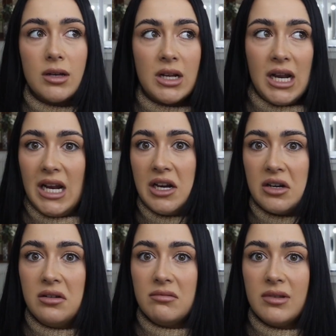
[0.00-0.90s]
Clearly
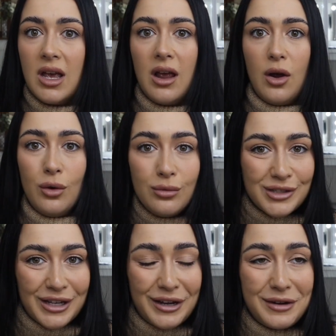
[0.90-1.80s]
not.
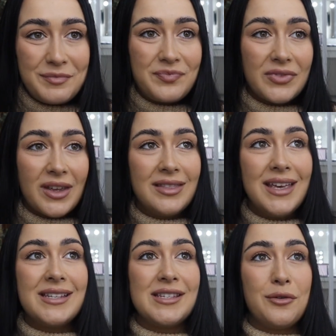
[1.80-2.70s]
Also,
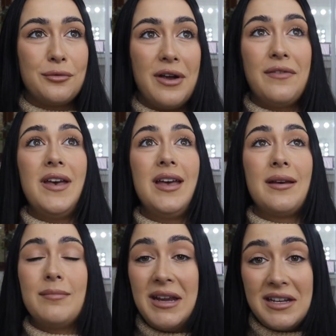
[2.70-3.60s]
this is
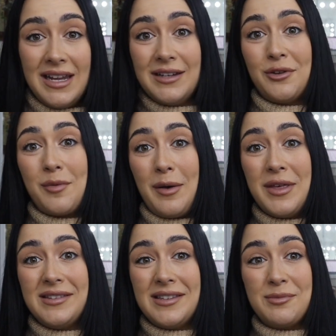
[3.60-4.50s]
horrific. Made a TikTok about
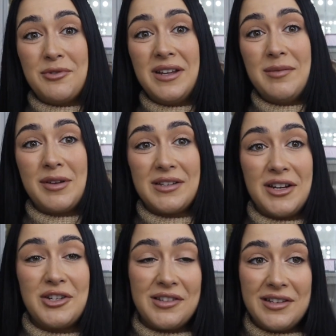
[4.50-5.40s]
this morning because
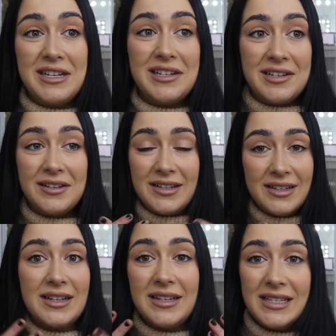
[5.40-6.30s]
I just needed to
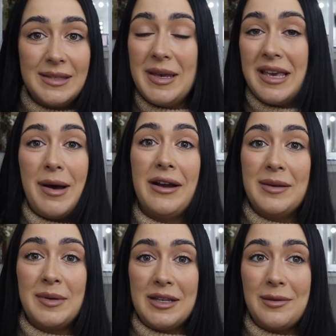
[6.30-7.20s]
speak about
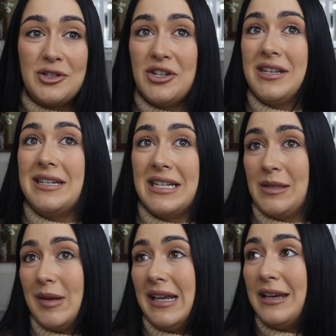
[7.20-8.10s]
it because I was just in
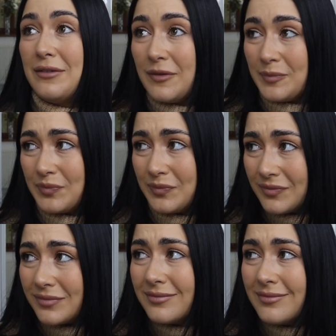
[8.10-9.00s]
disbelief.
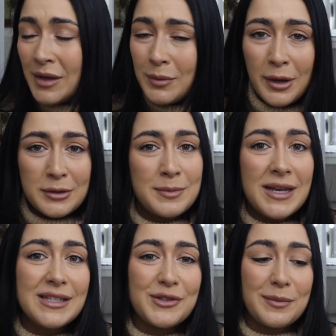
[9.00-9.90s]
I woke up to a
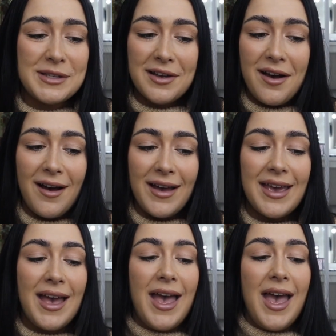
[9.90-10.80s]
message from this
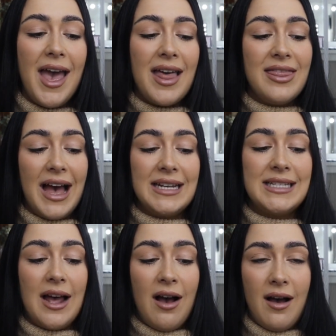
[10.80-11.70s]
guy
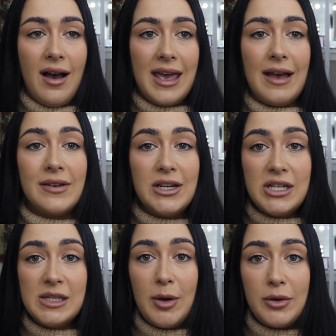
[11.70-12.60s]
that I have
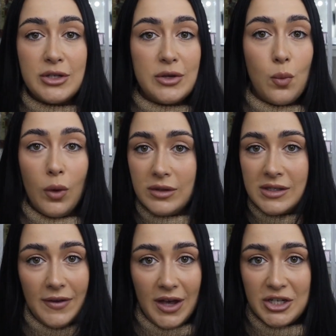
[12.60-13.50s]
literally spoken to
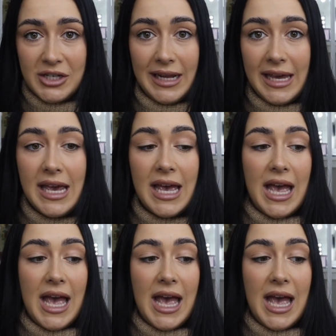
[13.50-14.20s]
once virtually.